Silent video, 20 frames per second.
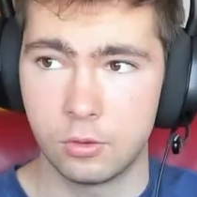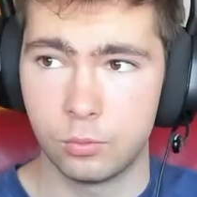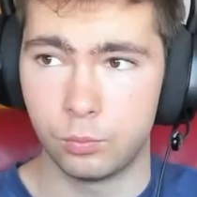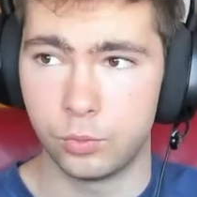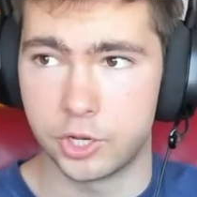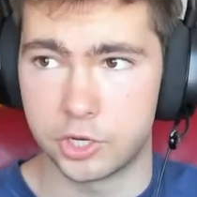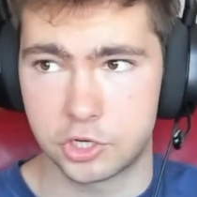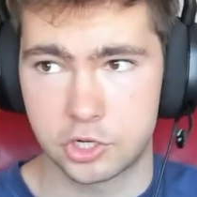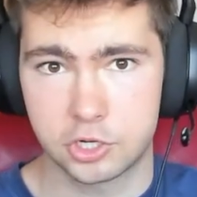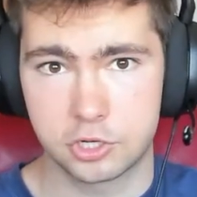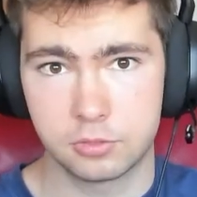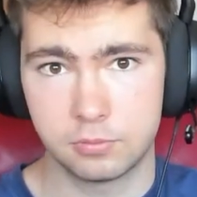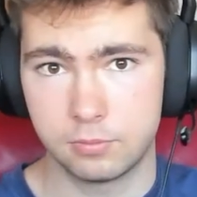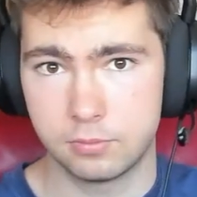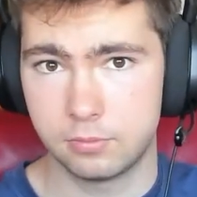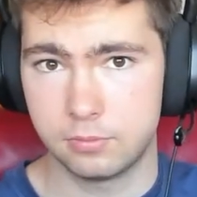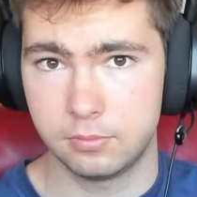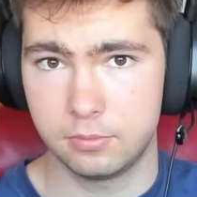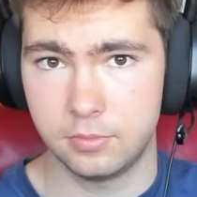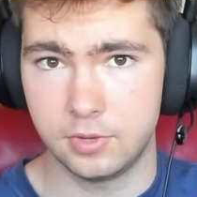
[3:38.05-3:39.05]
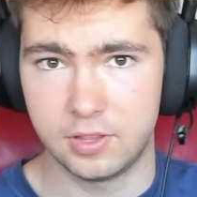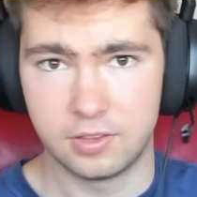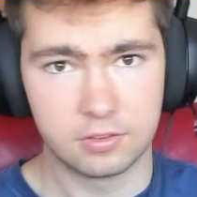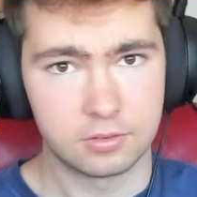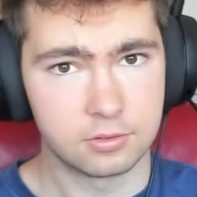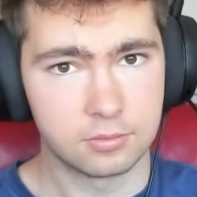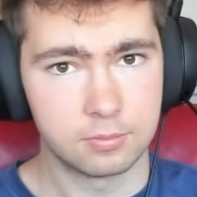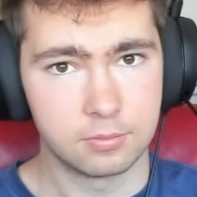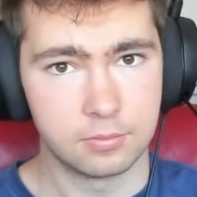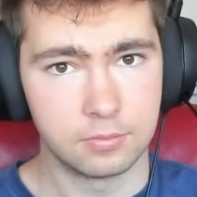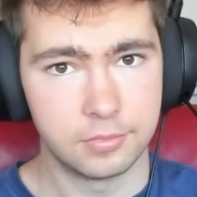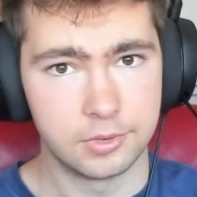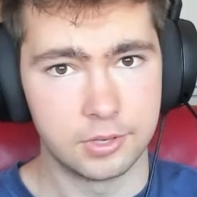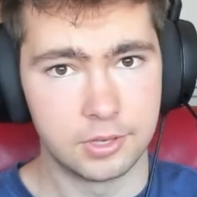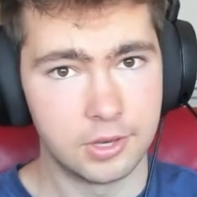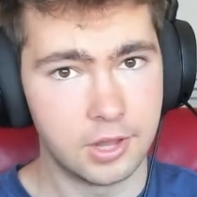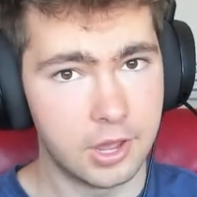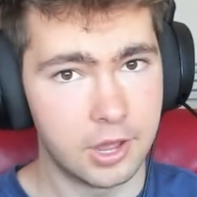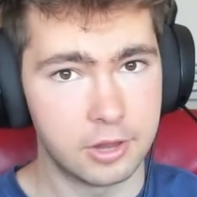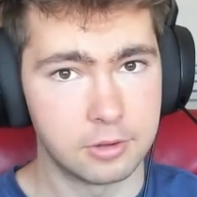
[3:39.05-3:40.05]
which is
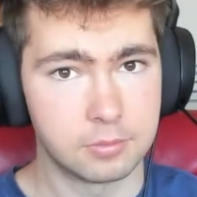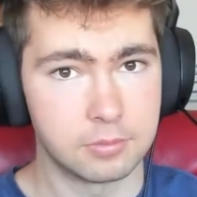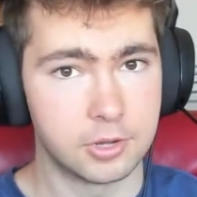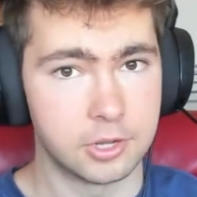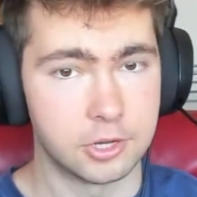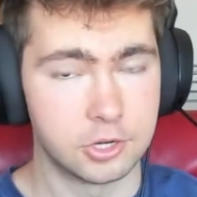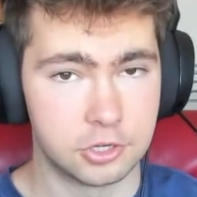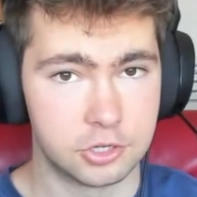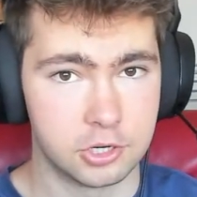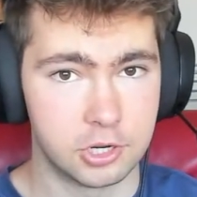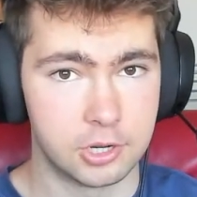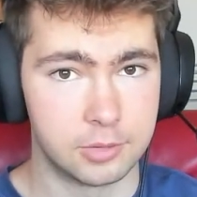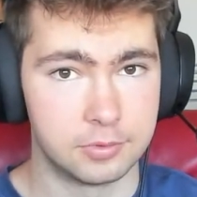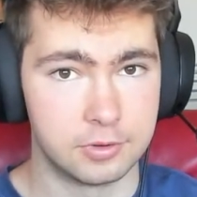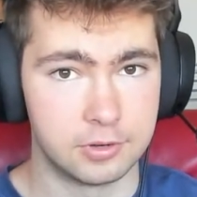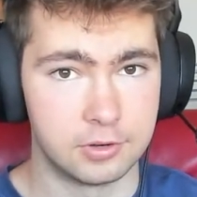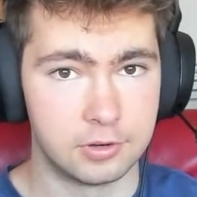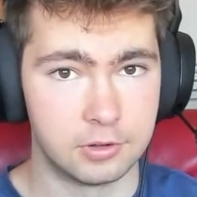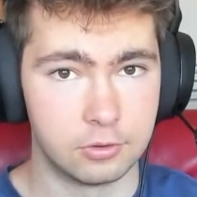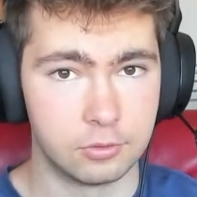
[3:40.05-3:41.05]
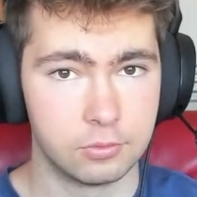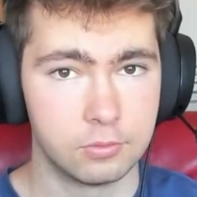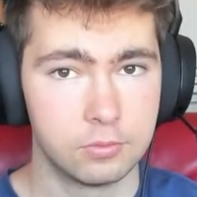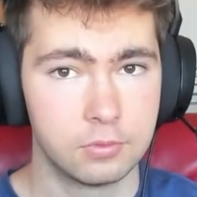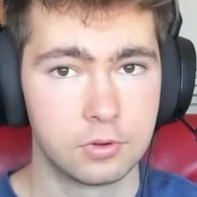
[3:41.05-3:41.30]
not my job to do.